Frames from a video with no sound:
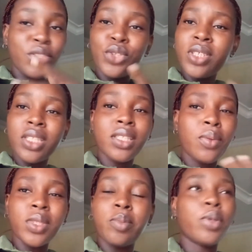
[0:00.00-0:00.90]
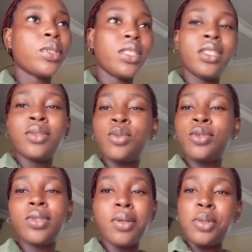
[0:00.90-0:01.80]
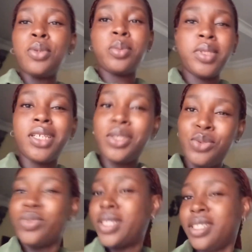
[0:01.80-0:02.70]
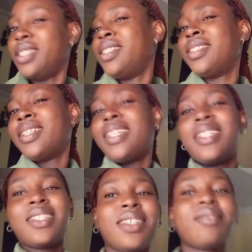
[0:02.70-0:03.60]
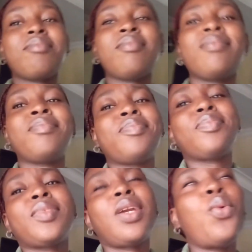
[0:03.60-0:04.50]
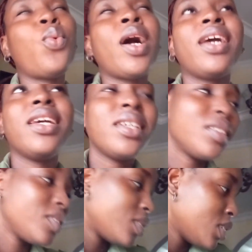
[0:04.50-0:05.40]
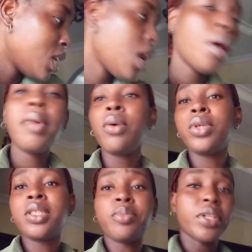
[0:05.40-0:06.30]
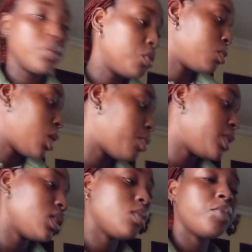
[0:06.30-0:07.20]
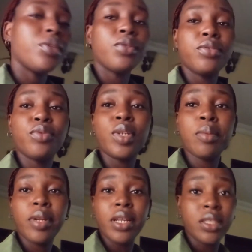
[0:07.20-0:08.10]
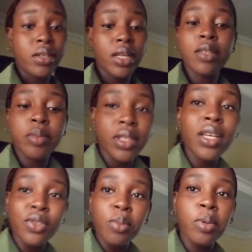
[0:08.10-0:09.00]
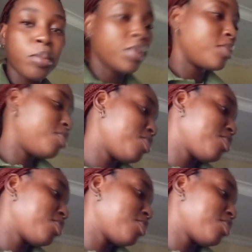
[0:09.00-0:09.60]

Just as I was about to eat, Uju now calls me that she's ready. Like, why? Now we eat bread though. I'll be eating the bread on the road. Everybody is staring at me. That's your problem.